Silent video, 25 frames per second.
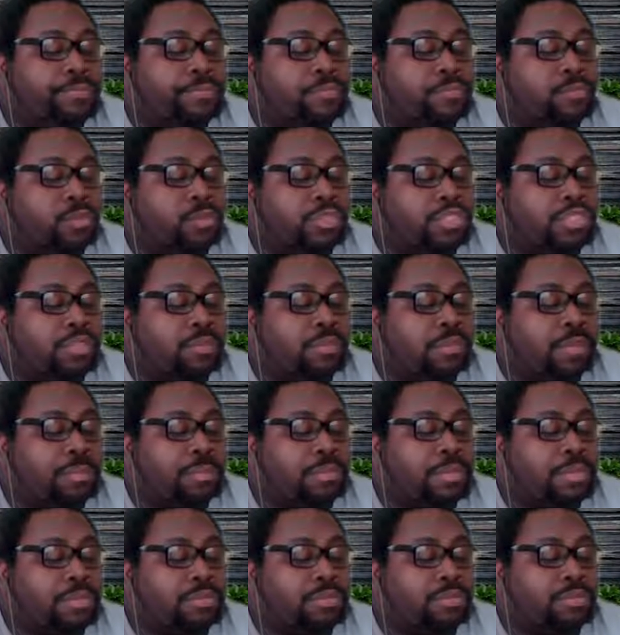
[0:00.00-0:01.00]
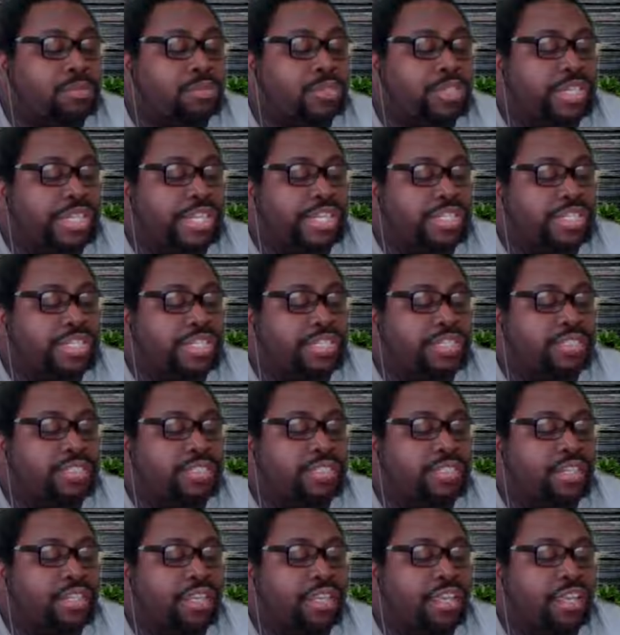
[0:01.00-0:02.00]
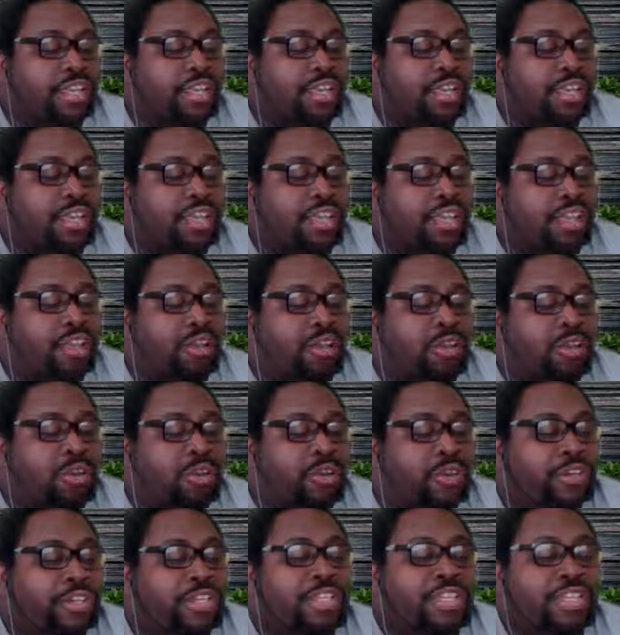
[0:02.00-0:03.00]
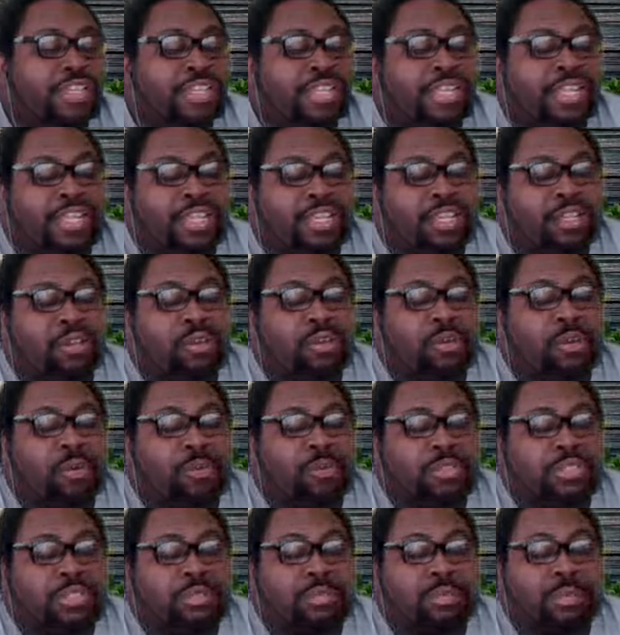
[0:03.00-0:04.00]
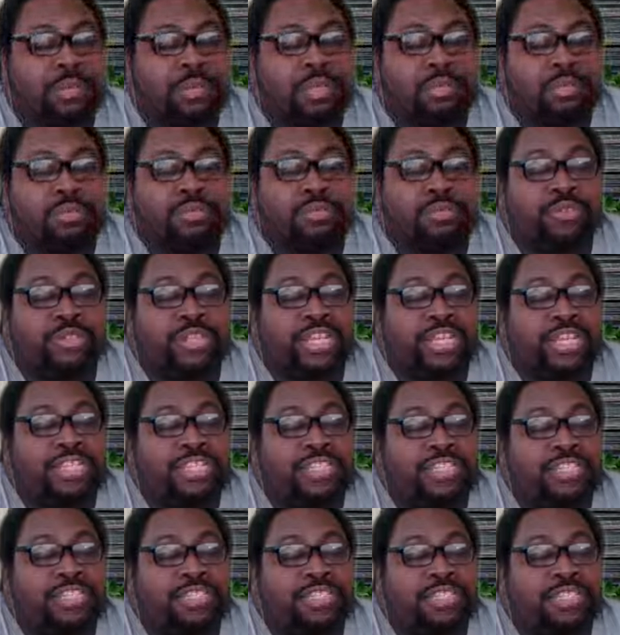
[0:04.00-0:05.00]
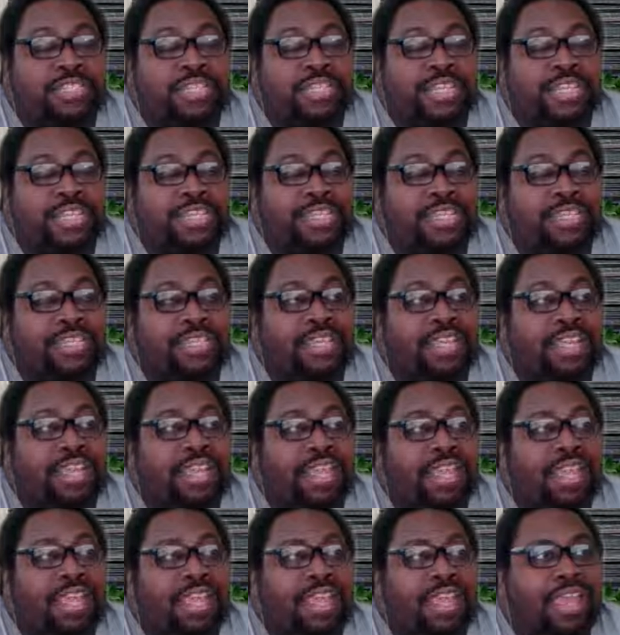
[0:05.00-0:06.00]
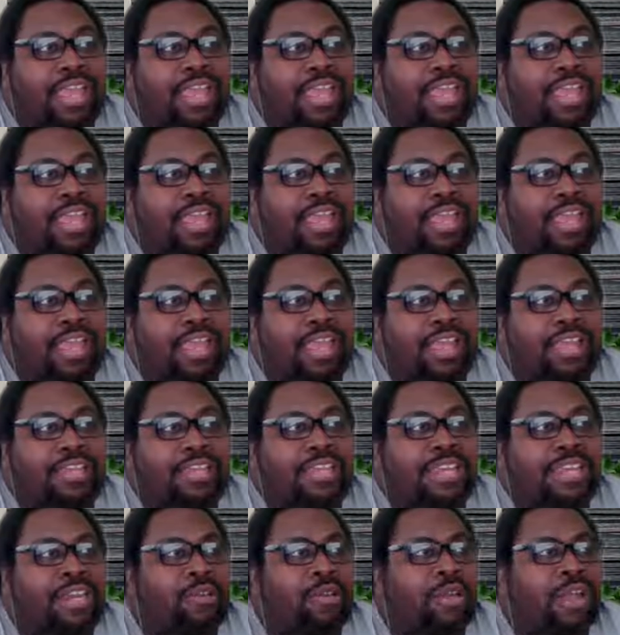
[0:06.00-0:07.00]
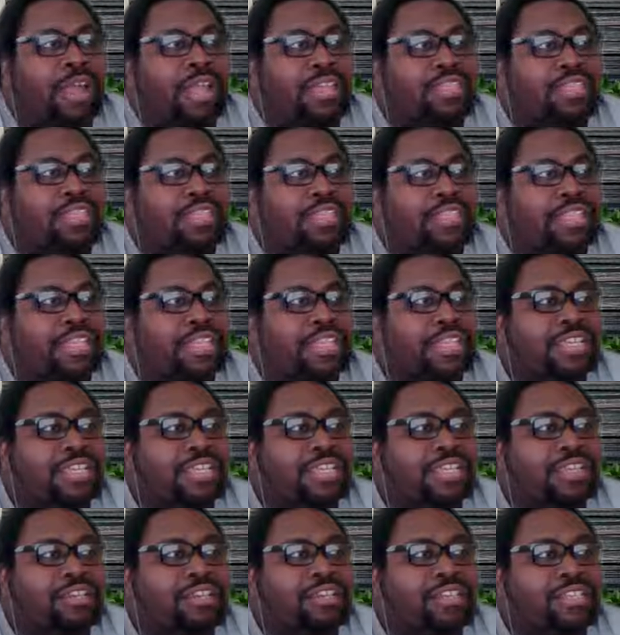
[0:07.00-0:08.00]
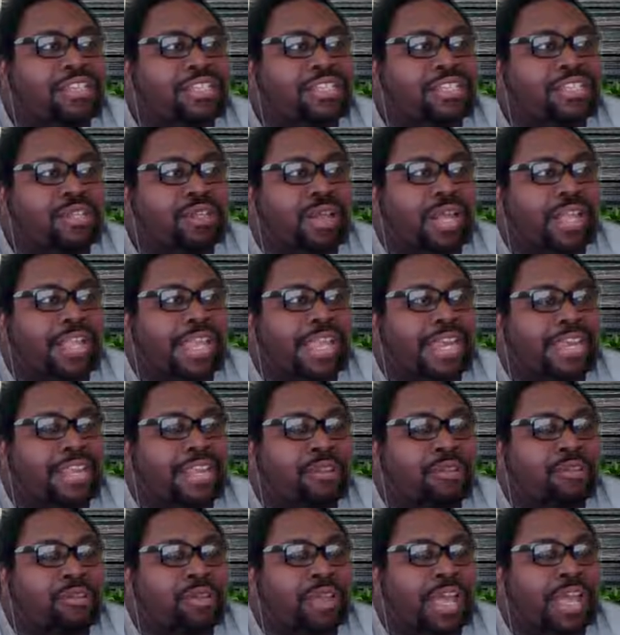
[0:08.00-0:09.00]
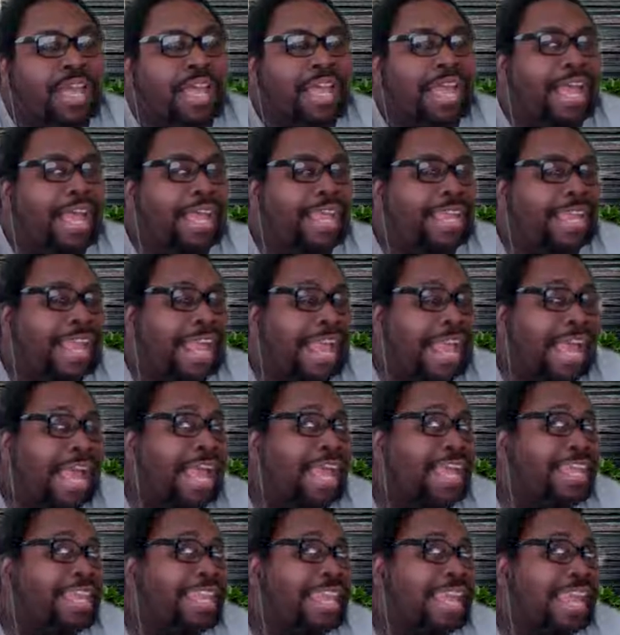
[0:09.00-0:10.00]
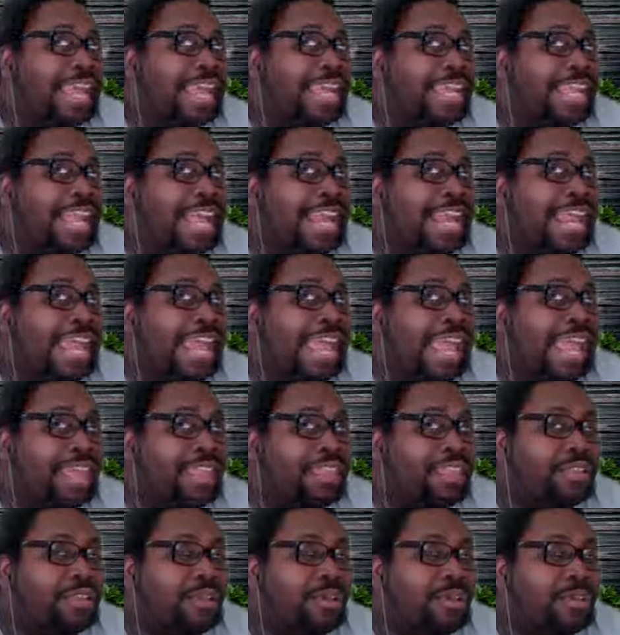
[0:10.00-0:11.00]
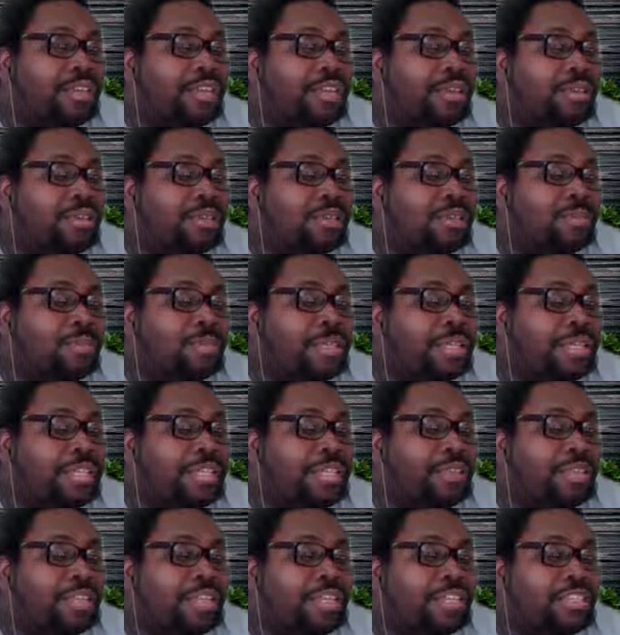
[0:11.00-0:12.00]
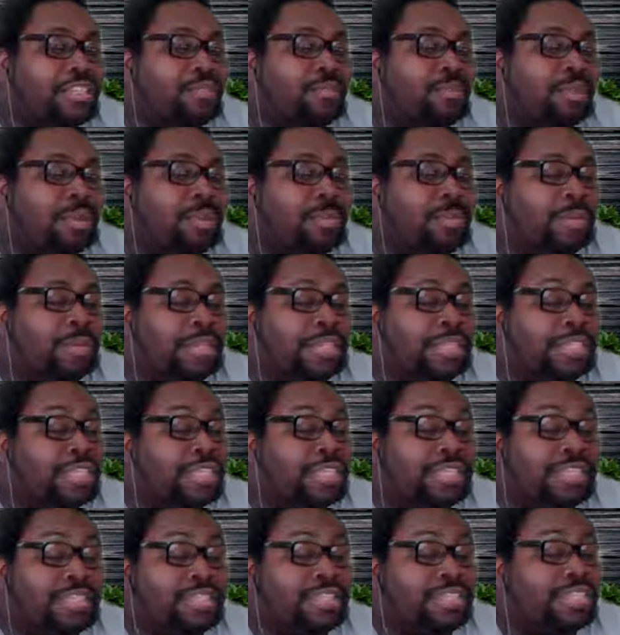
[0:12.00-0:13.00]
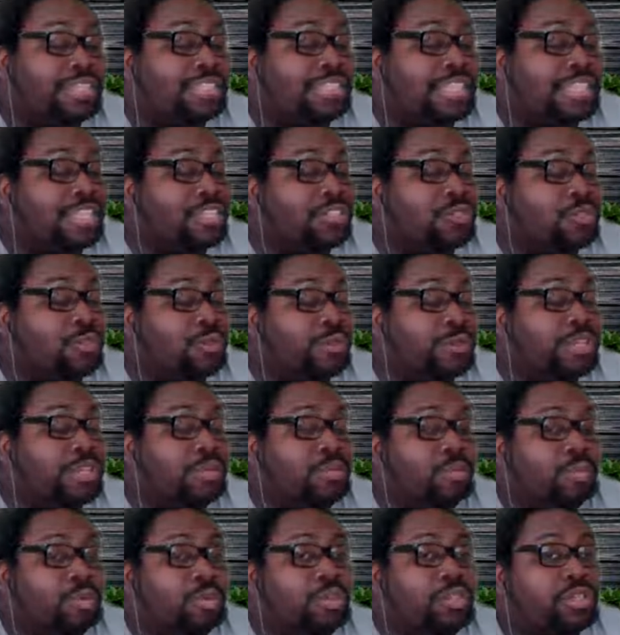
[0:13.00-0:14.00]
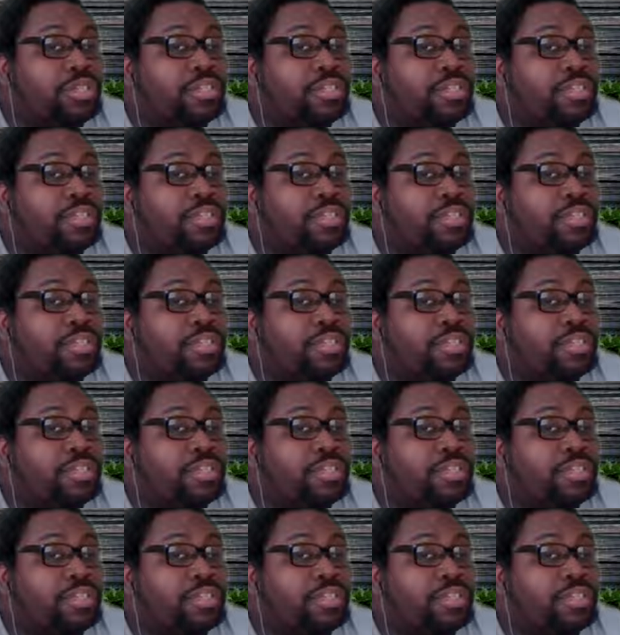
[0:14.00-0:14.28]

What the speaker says: when someone becomes a free agent, or when someone becomes a free agent, they don't have to think, I gotta go. I kind of have to go to WWE to make money. But that's not true anymore.